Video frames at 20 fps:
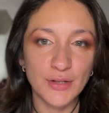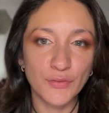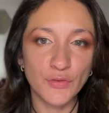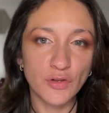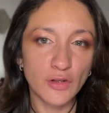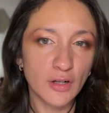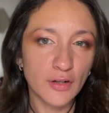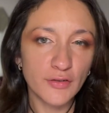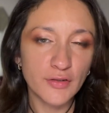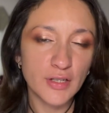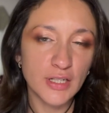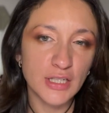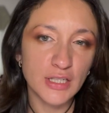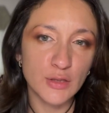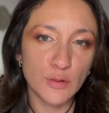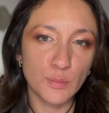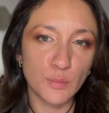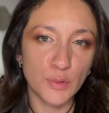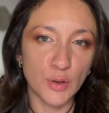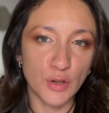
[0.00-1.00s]

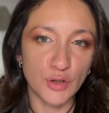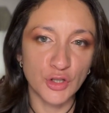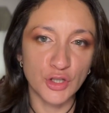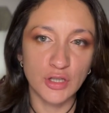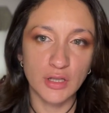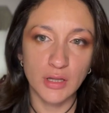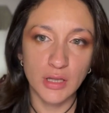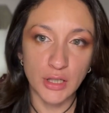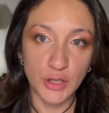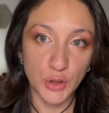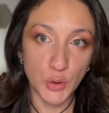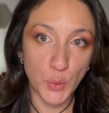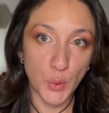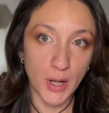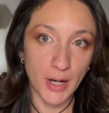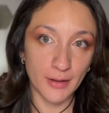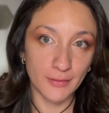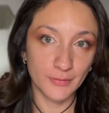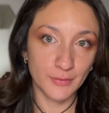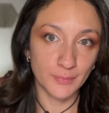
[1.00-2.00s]
fluffiest brush that you
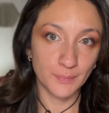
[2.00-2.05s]
have.